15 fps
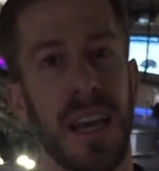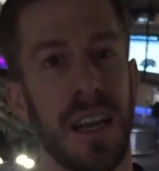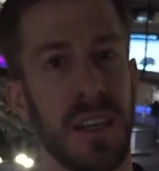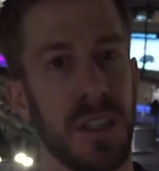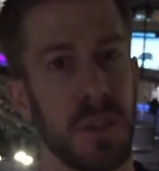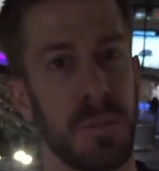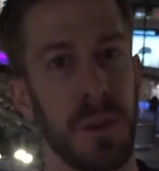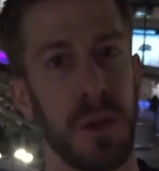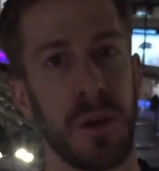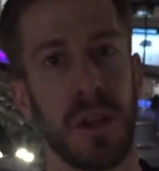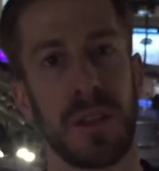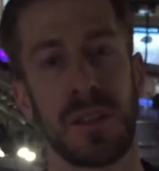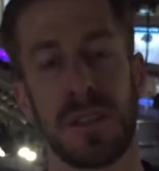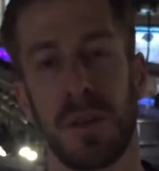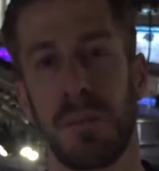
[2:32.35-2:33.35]
and
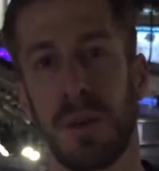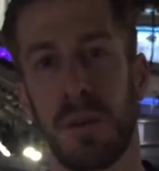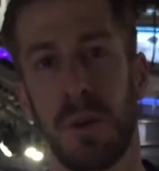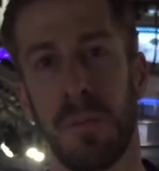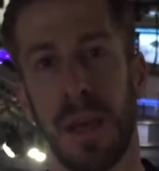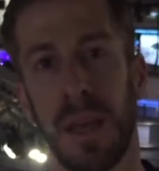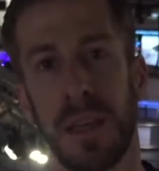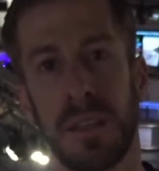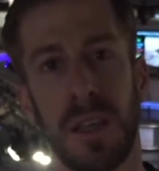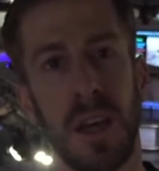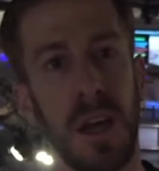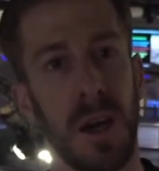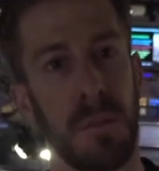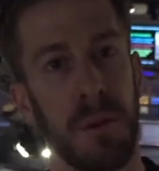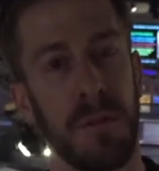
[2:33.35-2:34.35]
experience the Mirror Maze
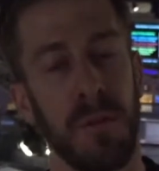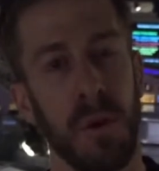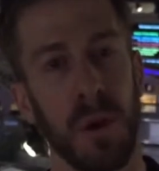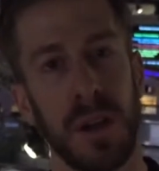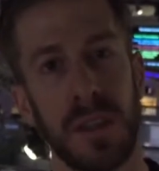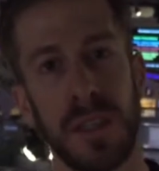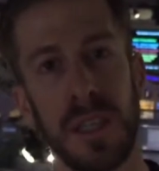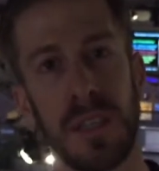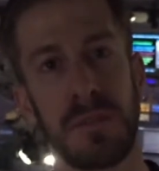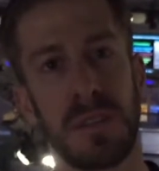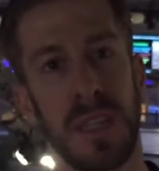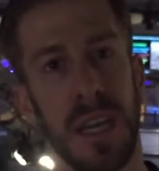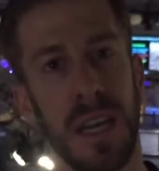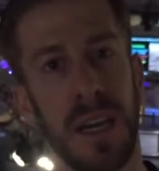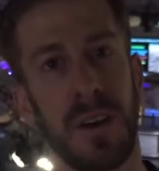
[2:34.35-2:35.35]
before it leaves
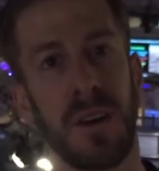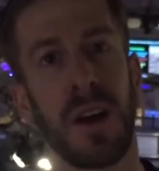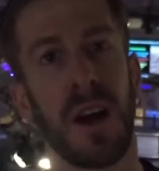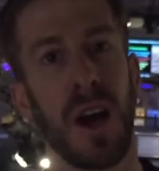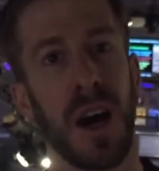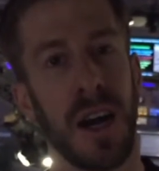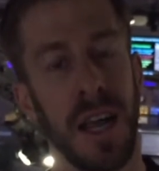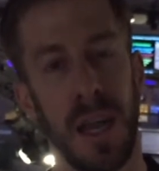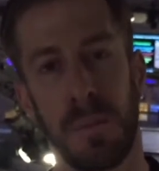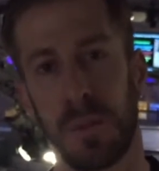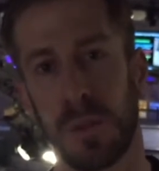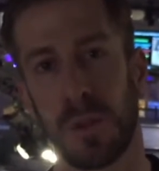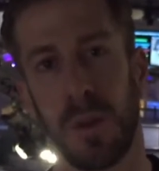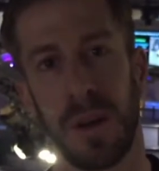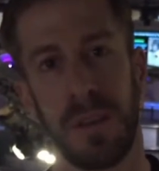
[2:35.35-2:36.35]
town on
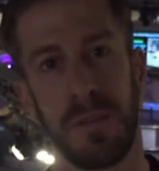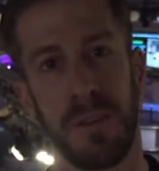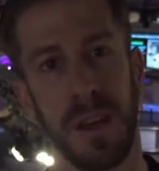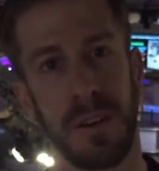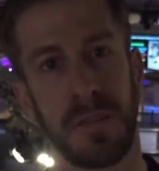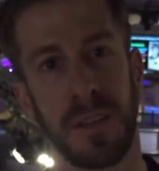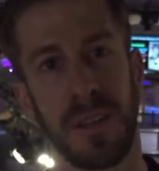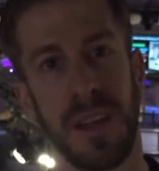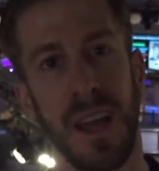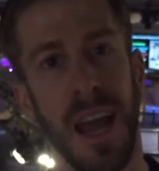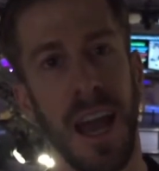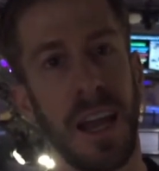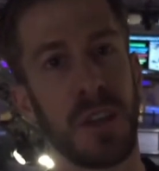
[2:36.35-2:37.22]
April 25th.